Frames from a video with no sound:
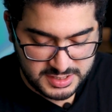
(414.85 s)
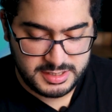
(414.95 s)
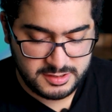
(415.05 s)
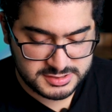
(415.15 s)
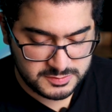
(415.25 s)

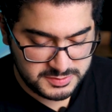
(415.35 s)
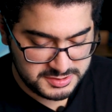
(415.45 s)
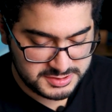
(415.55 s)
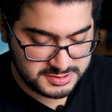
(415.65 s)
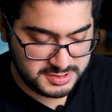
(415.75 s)
And also when
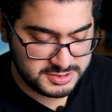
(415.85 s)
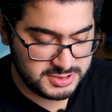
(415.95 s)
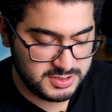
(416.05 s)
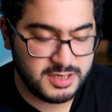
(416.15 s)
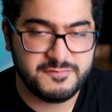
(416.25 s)
you
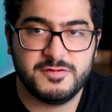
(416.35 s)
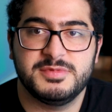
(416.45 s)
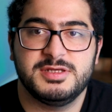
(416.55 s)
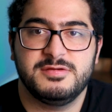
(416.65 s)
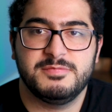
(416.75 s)
search
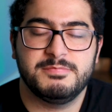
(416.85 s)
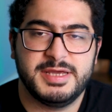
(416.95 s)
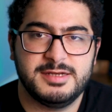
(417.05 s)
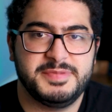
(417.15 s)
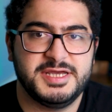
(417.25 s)
from the
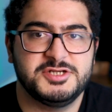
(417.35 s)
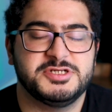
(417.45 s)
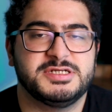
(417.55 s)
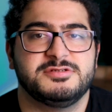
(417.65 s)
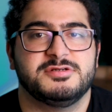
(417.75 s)
main page,
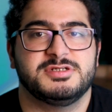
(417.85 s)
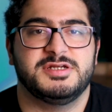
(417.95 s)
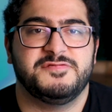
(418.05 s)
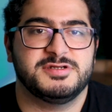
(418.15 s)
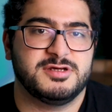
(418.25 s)
you can search the
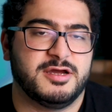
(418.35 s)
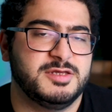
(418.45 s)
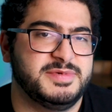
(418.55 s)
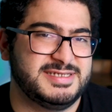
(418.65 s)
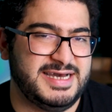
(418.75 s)
different
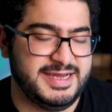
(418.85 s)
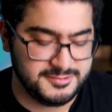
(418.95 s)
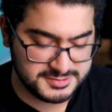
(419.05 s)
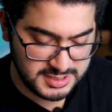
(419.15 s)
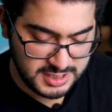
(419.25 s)
document
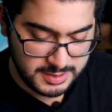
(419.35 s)
titles,